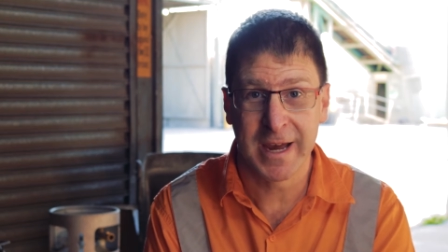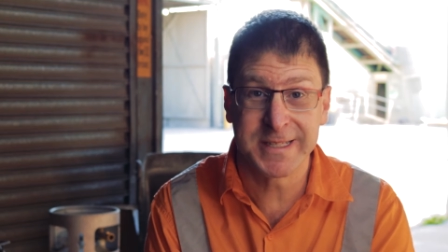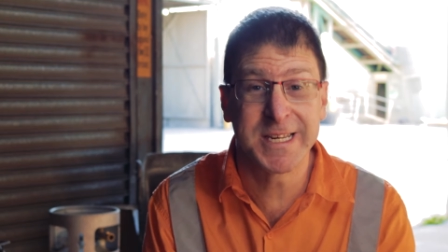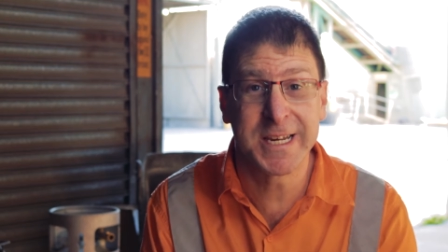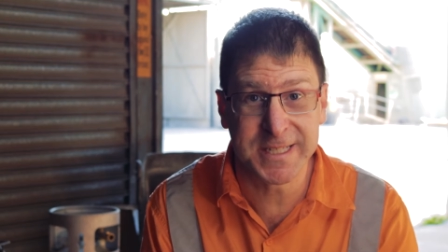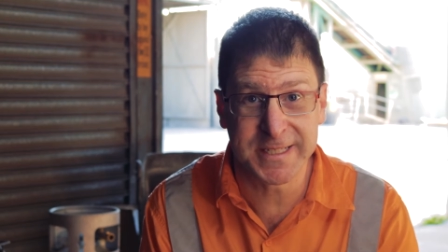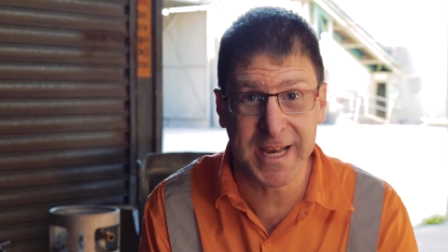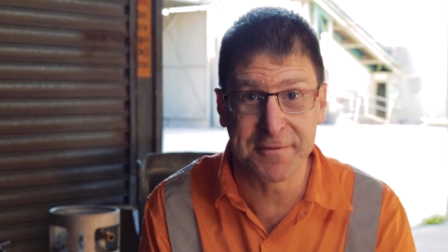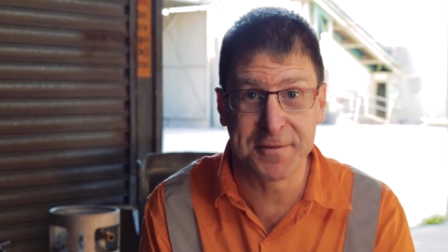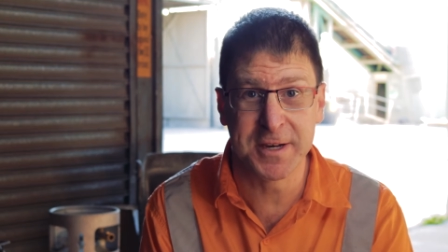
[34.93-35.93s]
And seeing as it's
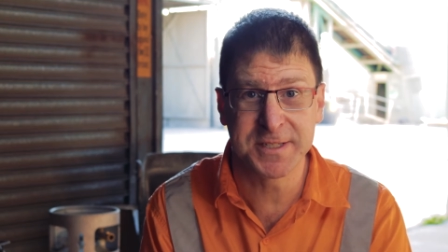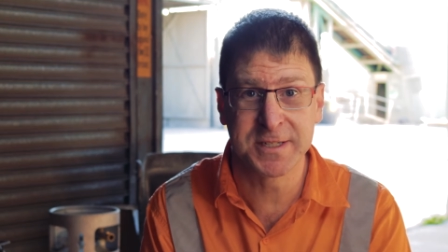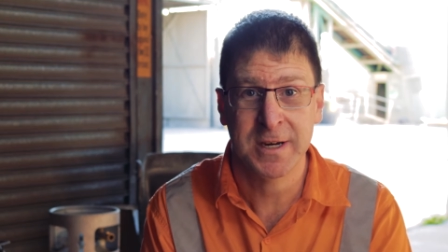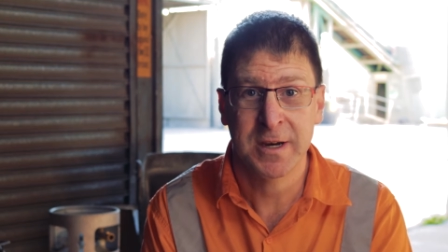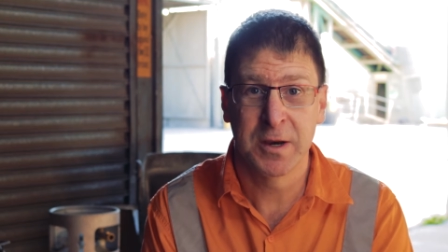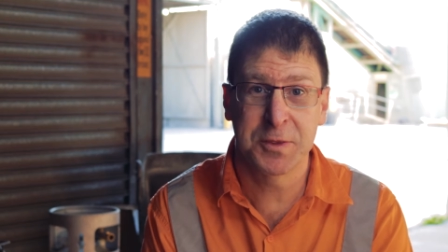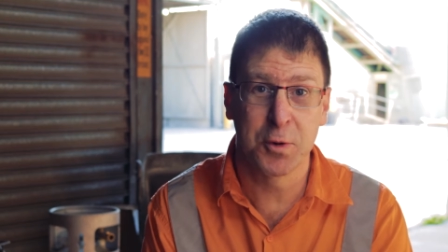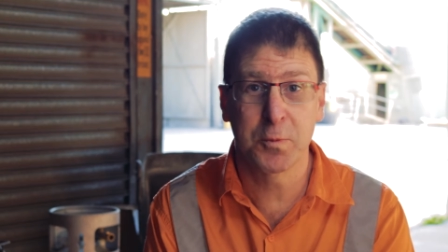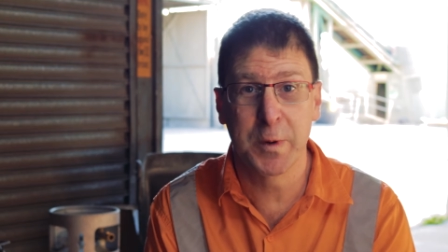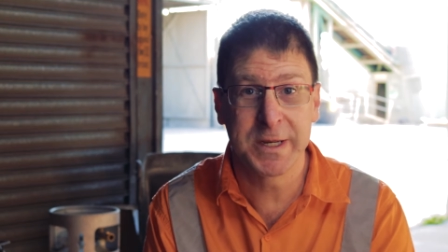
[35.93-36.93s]
our first, I
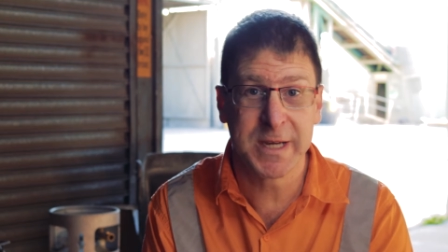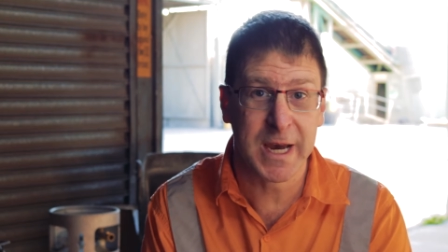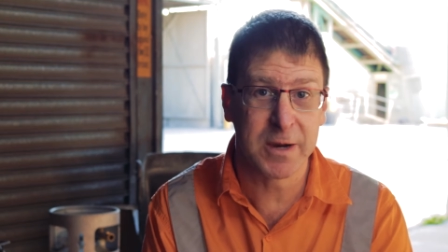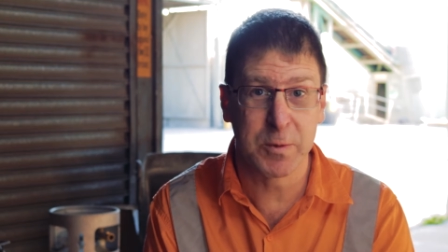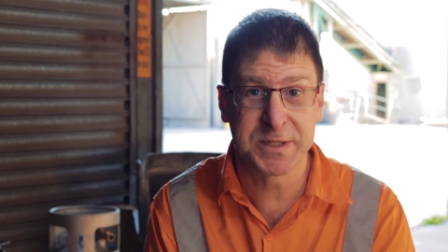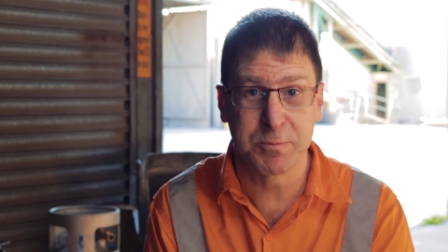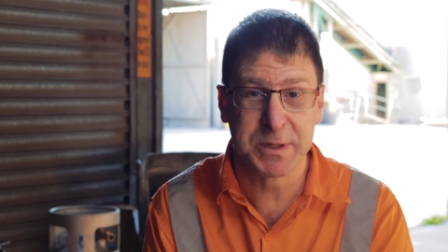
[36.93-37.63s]
thought we'd, uh, we'd,